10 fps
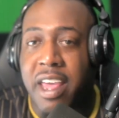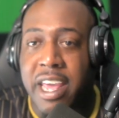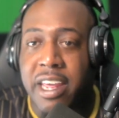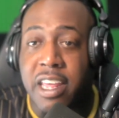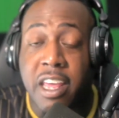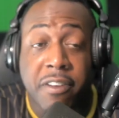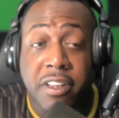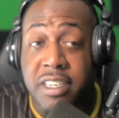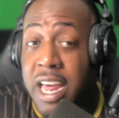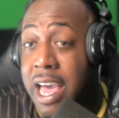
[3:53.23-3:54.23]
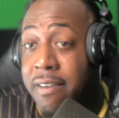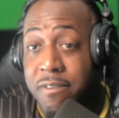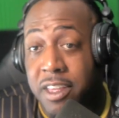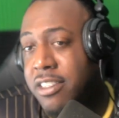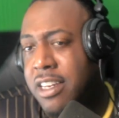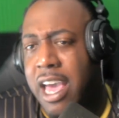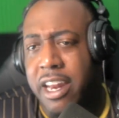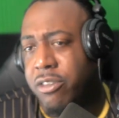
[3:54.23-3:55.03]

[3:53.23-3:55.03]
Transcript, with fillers: And if it's not, then it's not.